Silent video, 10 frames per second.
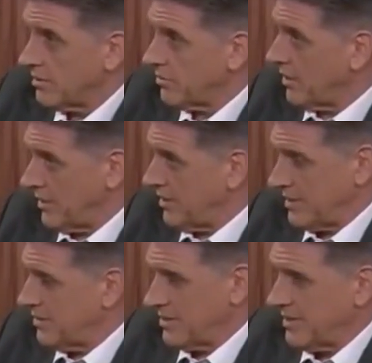Well,
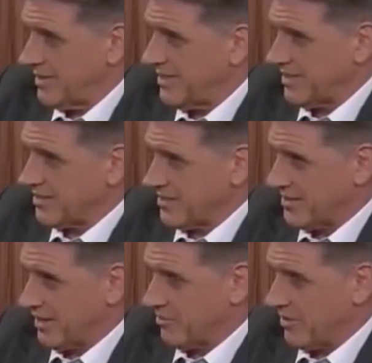he doesn't
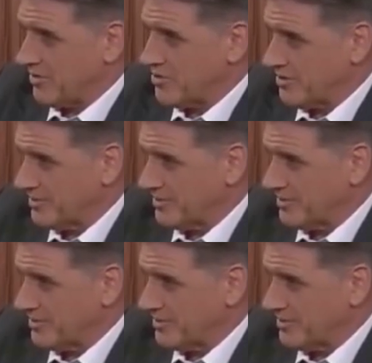think much.